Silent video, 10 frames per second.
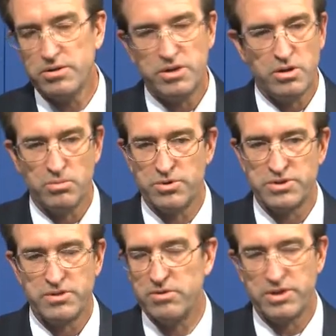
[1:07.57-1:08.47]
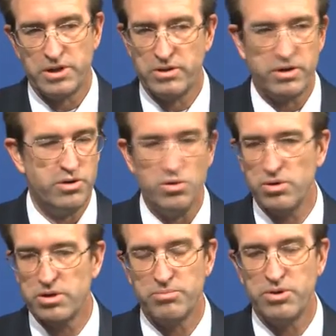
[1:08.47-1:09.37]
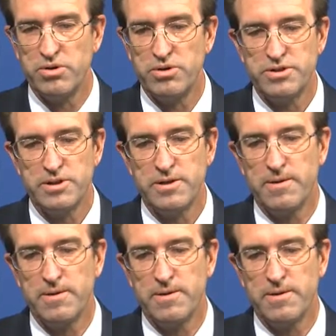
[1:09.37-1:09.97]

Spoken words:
did almost everything you can do with computers.